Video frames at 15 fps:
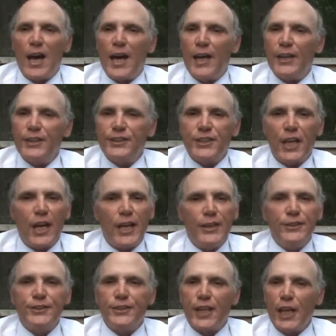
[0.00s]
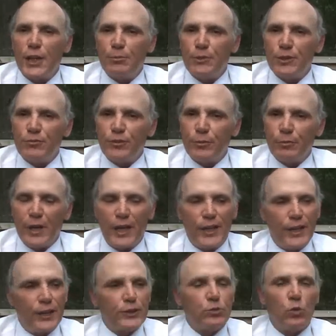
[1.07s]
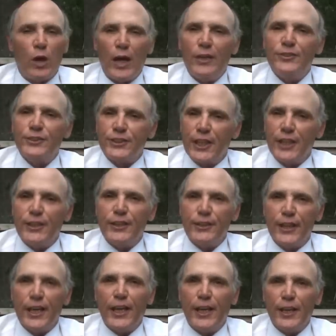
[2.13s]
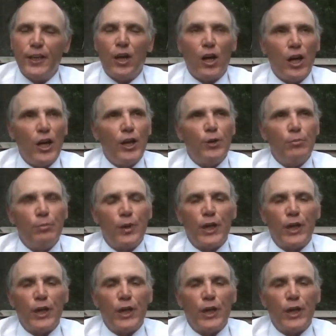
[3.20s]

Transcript: I had a signed statement from my ex-wife stating that on